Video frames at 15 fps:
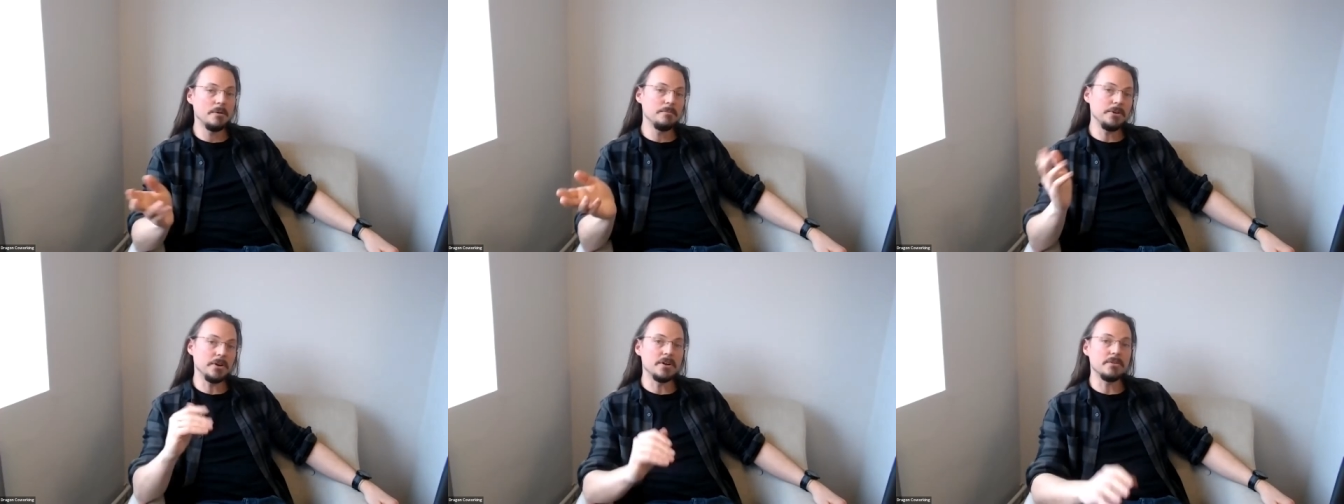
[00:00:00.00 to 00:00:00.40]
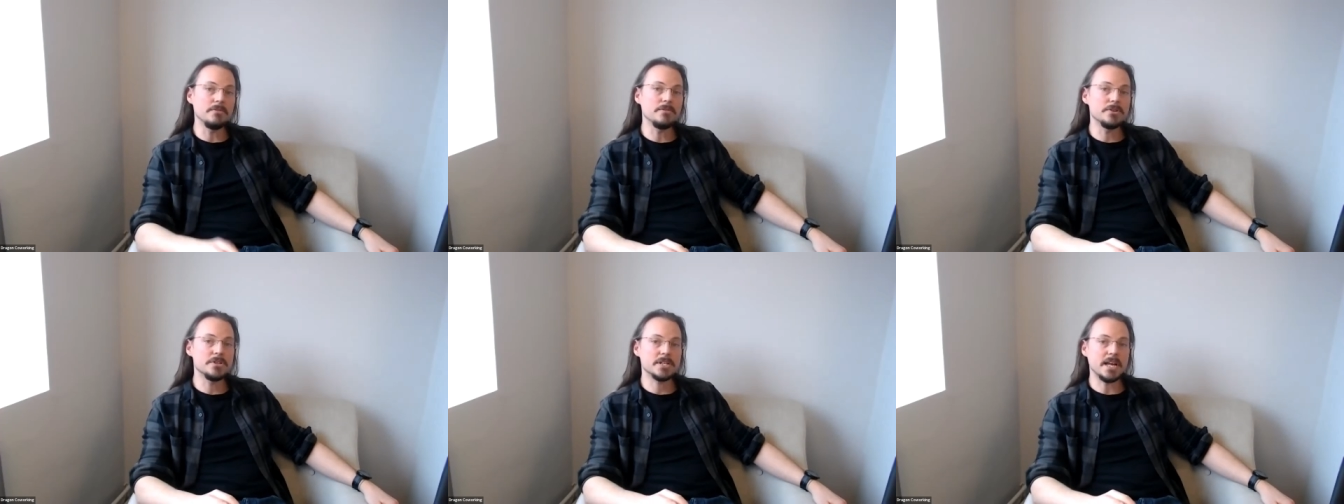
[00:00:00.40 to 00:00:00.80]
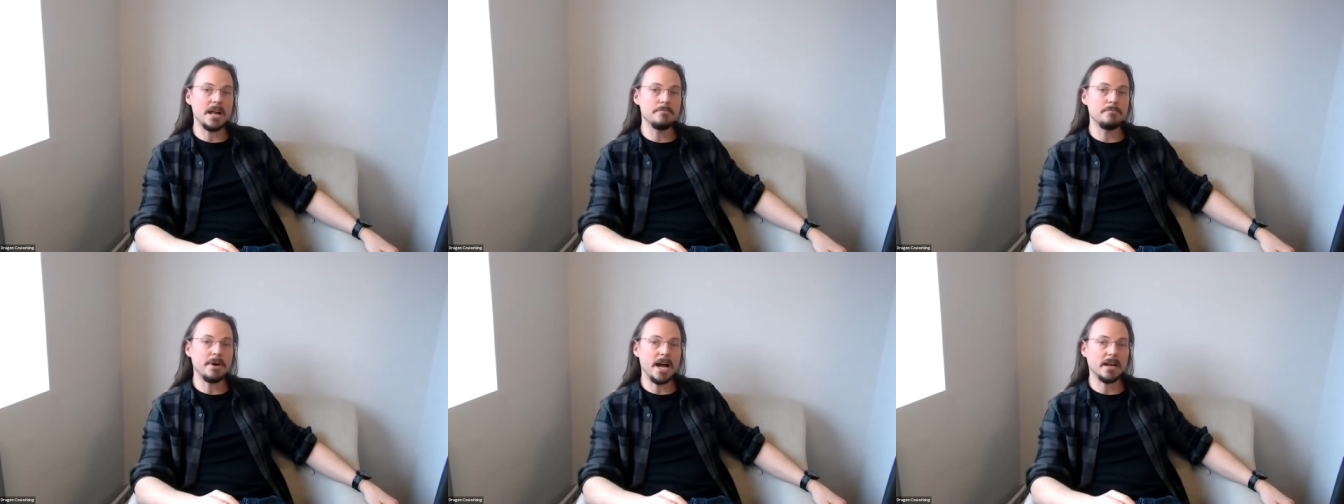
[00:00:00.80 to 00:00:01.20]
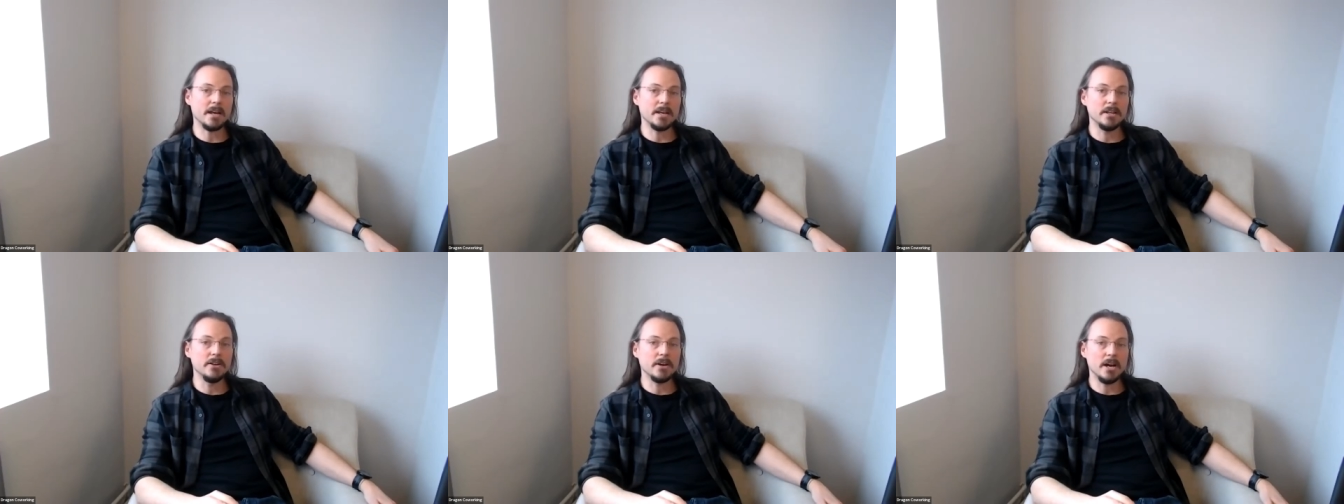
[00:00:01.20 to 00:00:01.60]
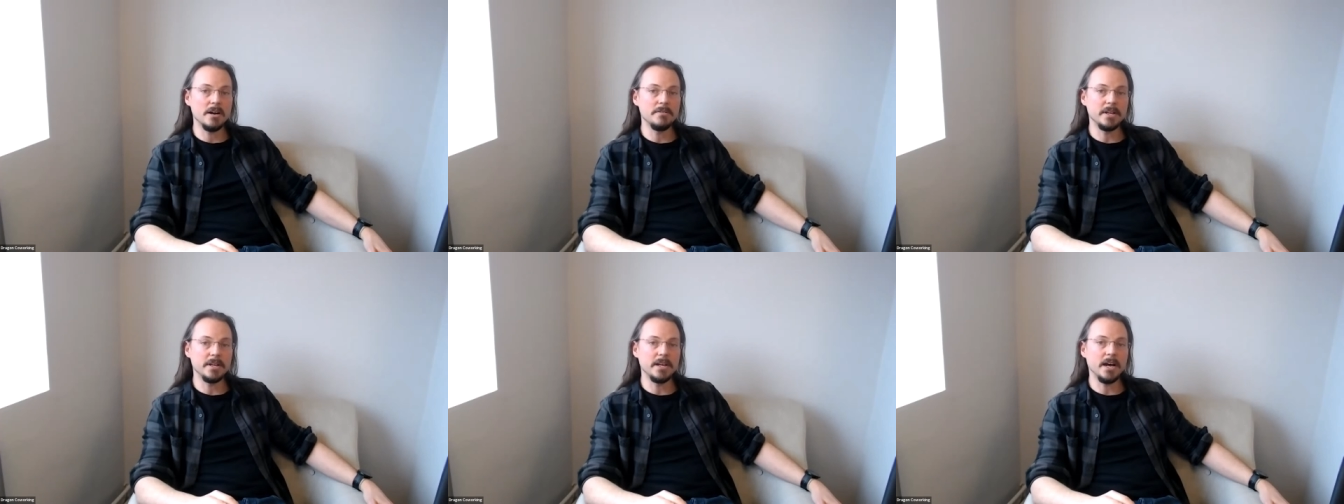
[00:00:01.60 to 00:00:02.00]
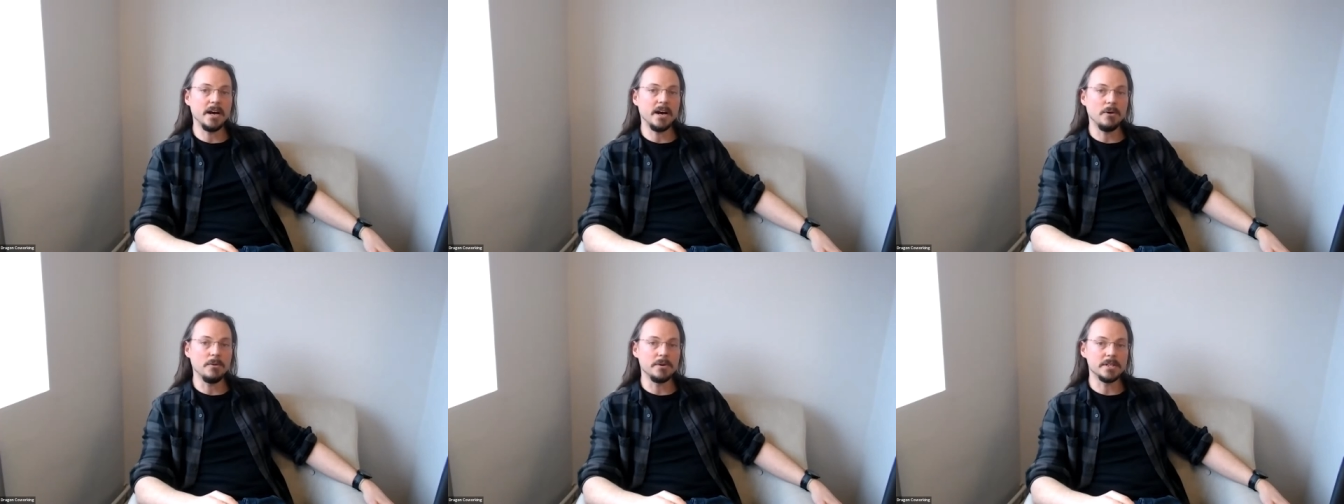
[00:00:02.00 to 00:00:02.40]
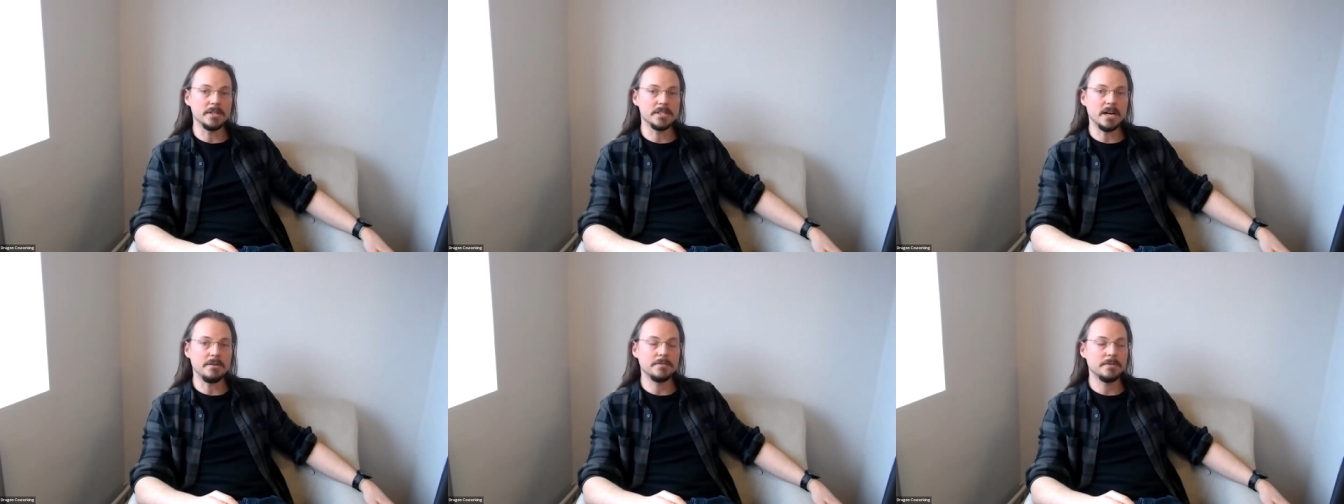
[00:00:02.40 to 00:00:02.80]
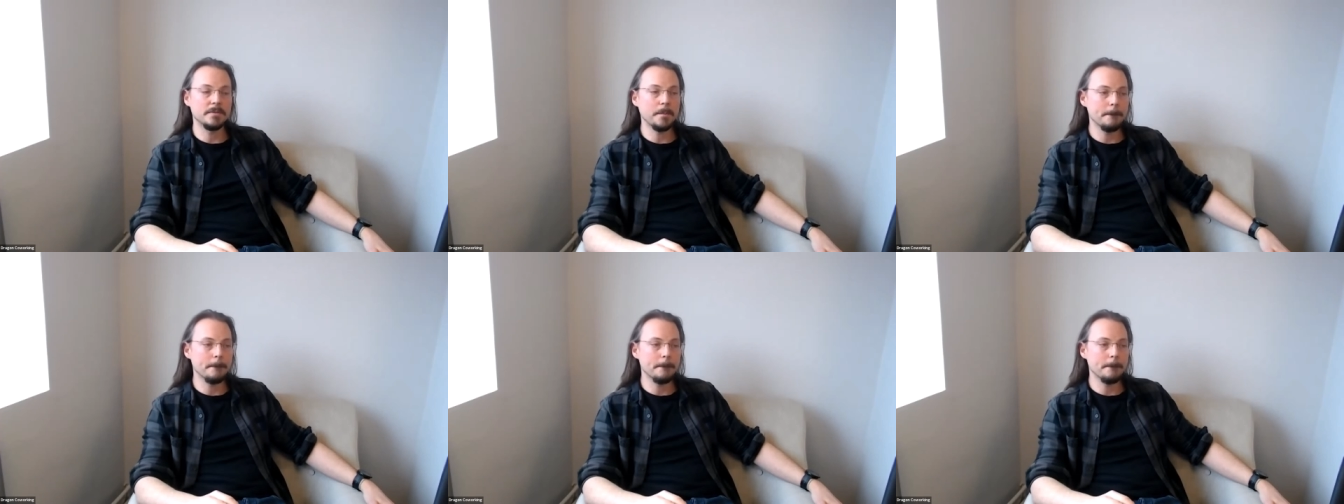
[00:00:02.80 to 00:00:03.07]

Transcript: You can scan back and look over the older stuff.